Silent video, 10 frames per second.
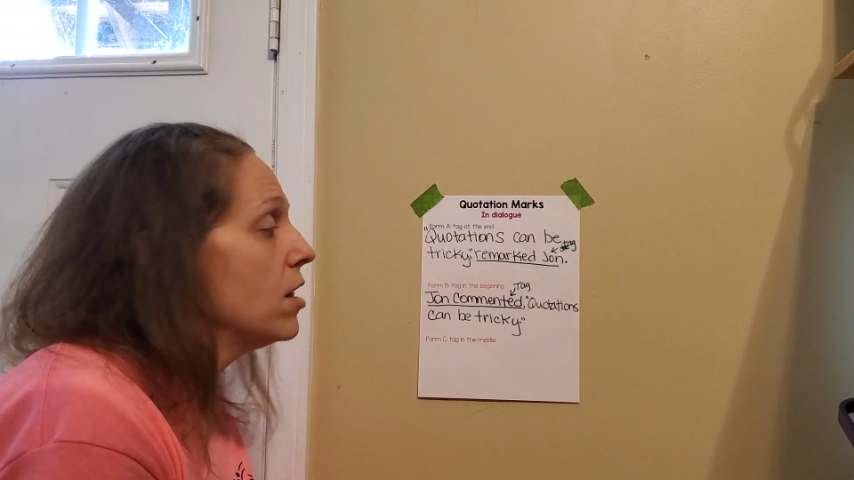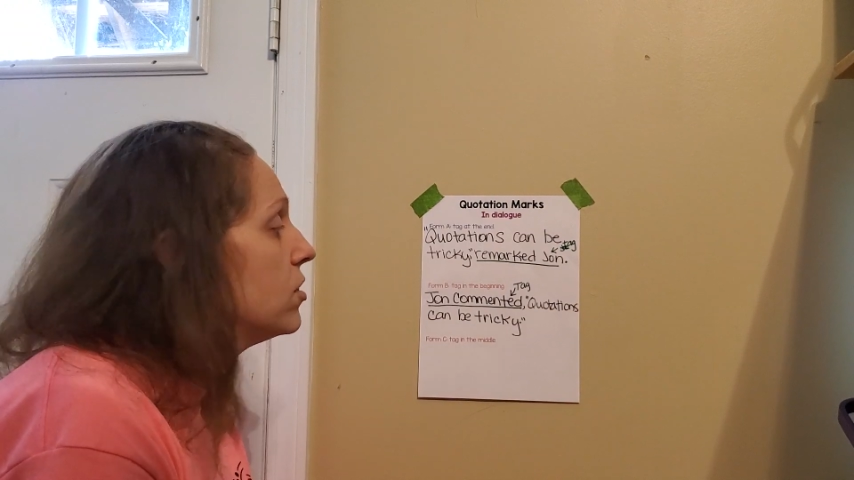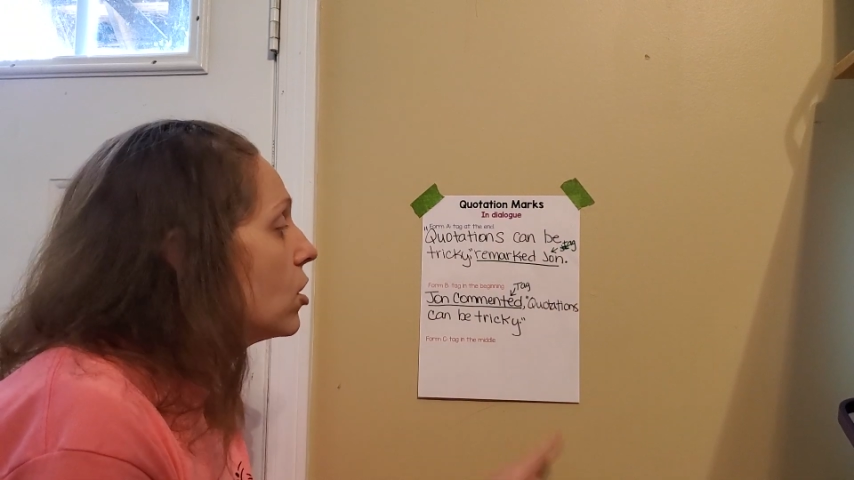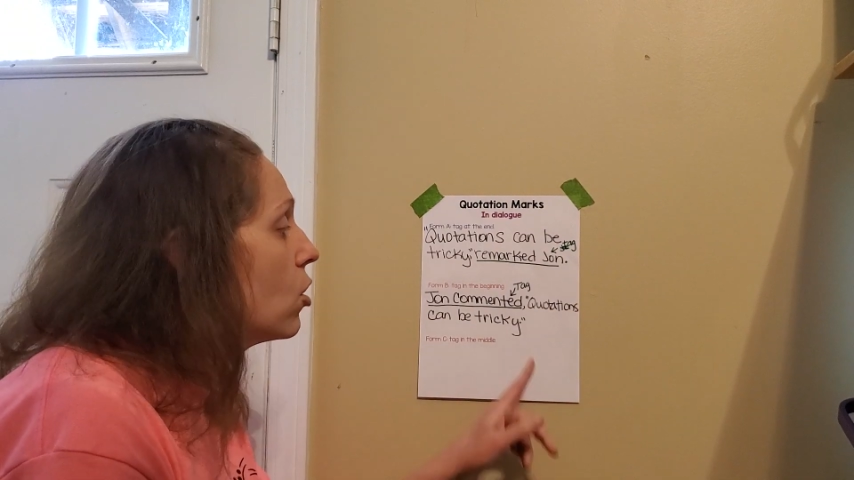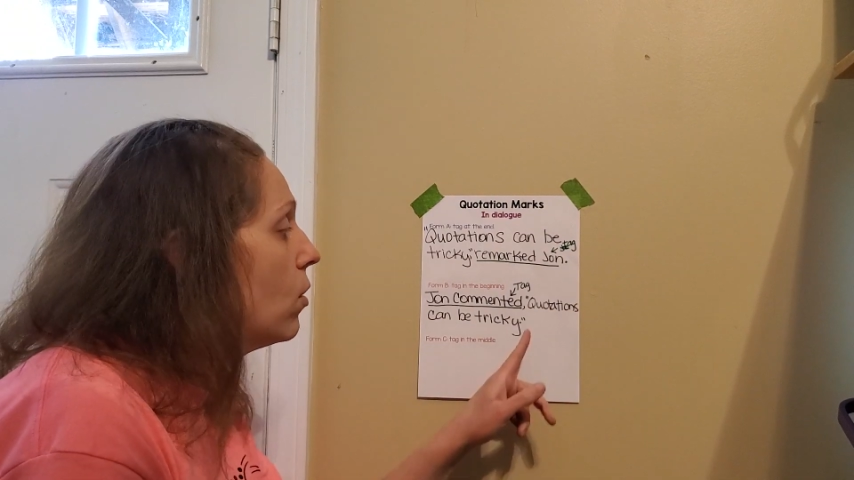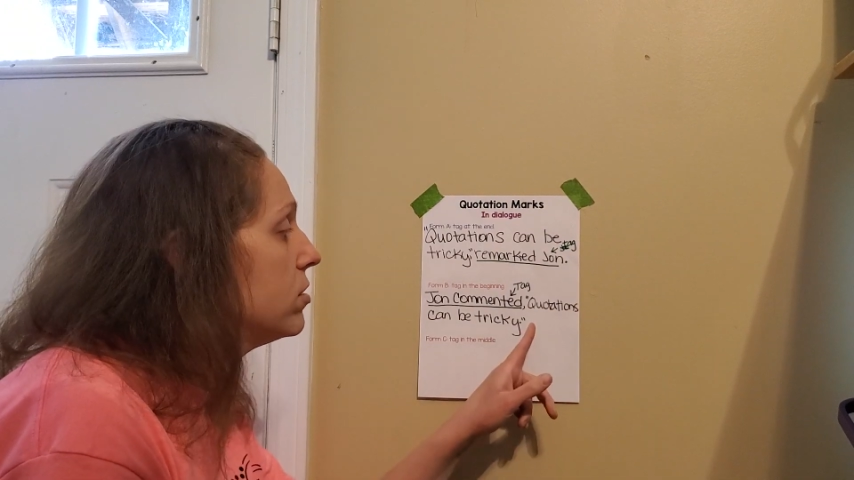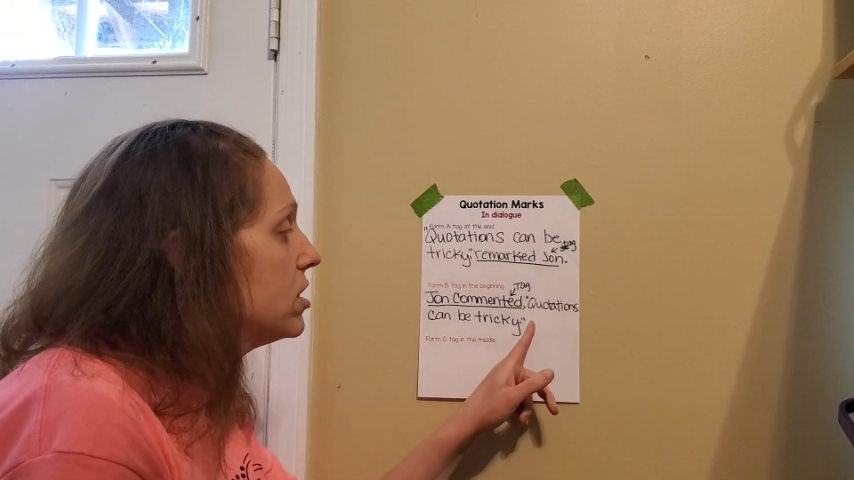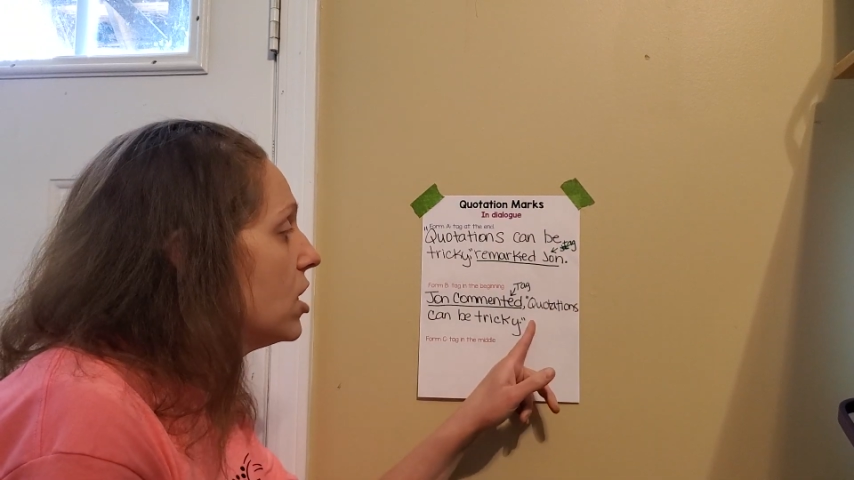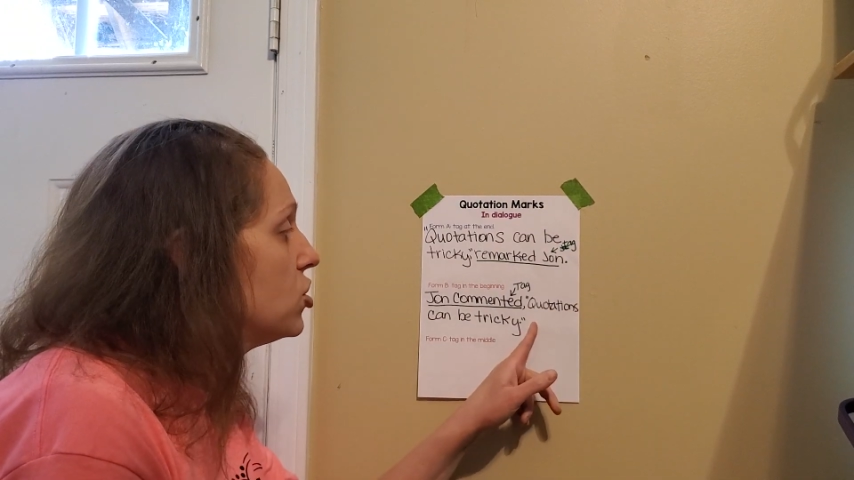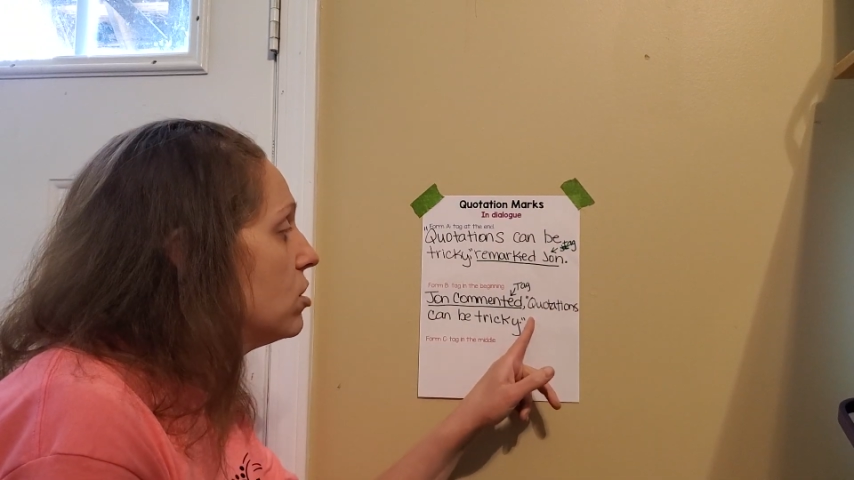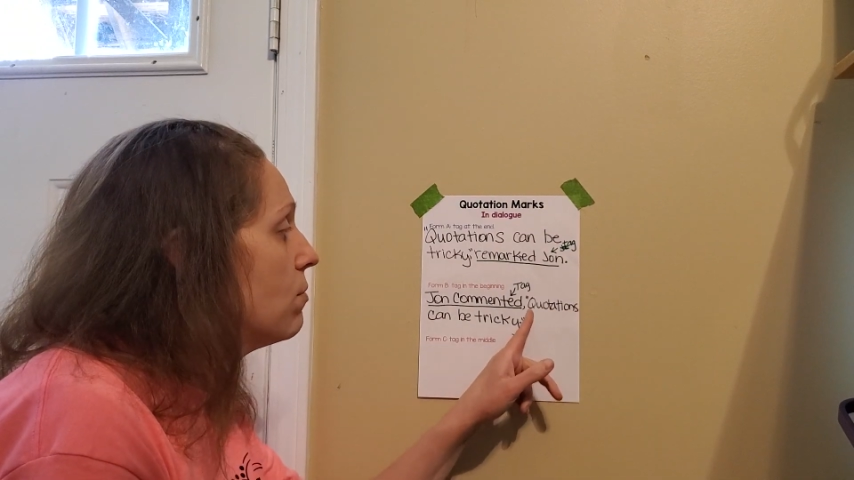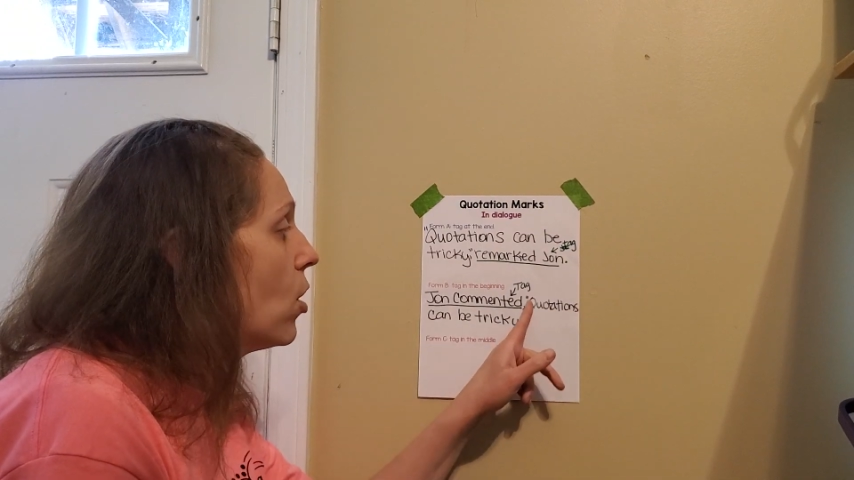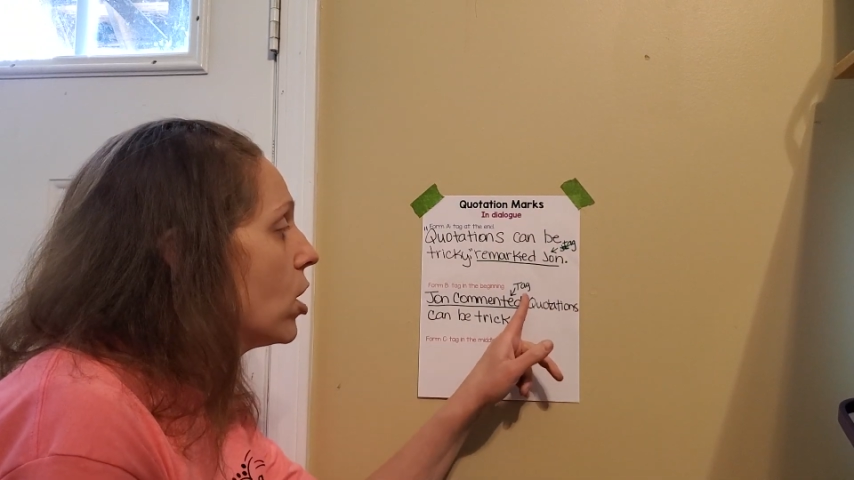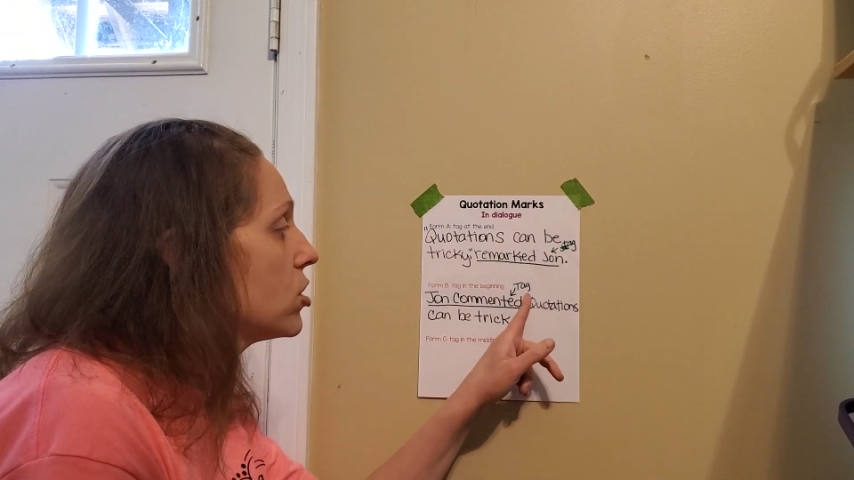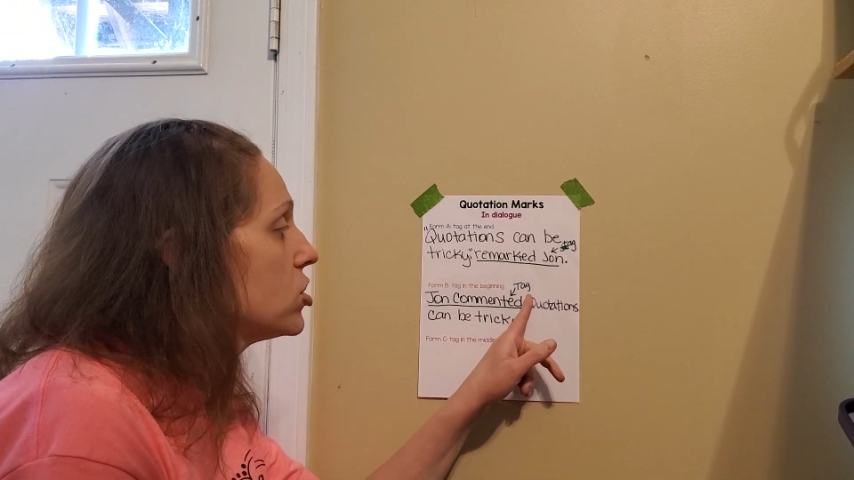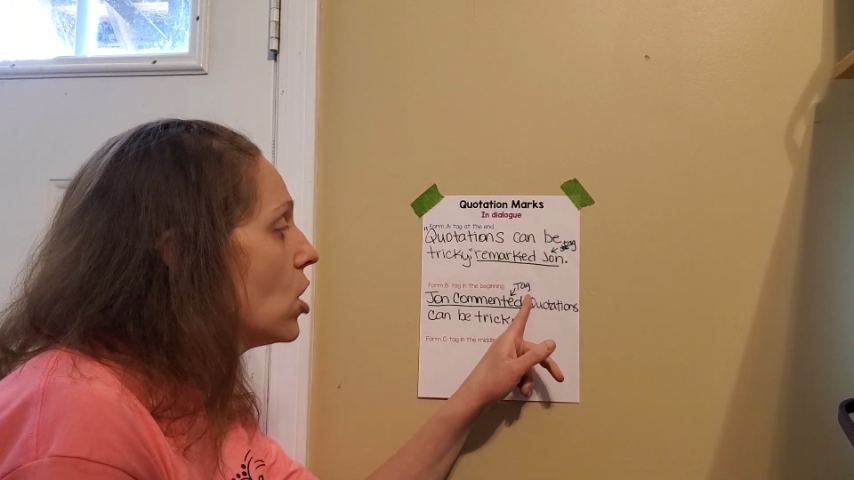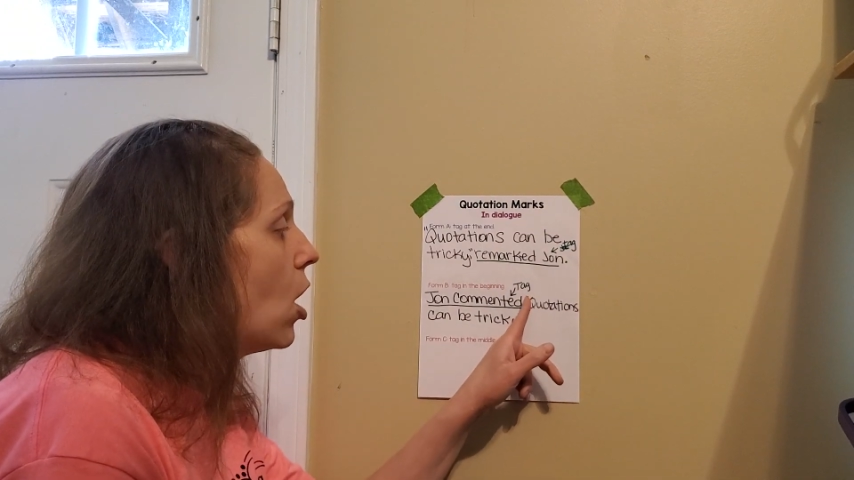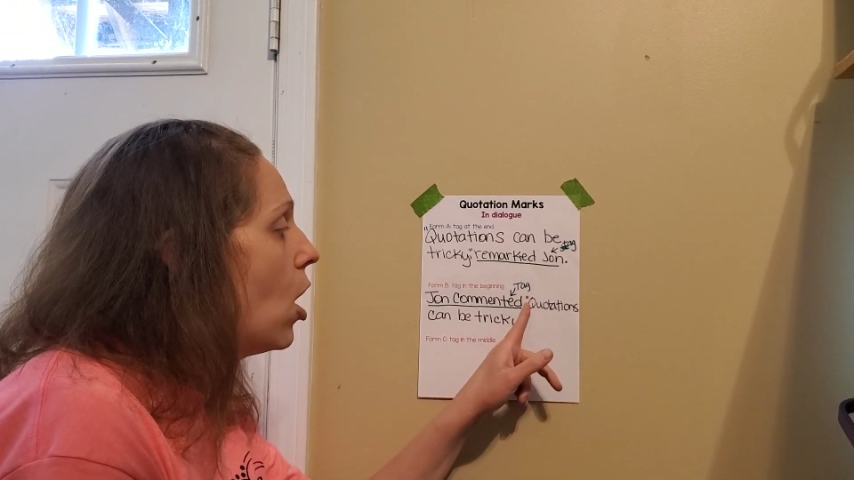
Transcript: The quotation marks